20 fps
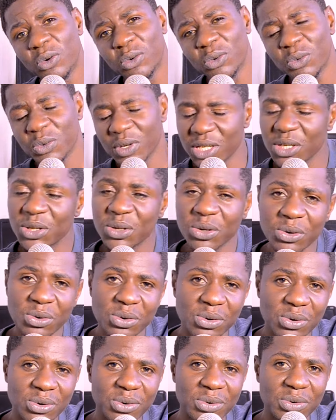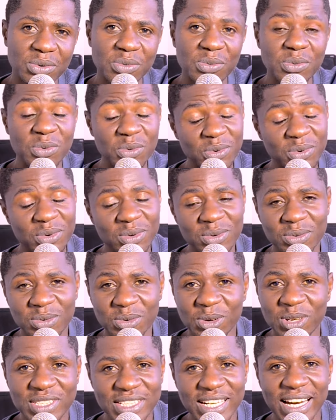we know
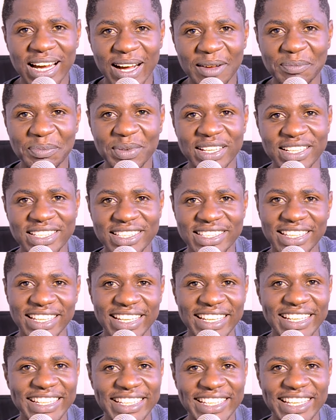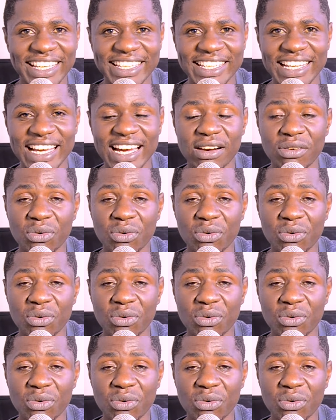what happens in Kenya.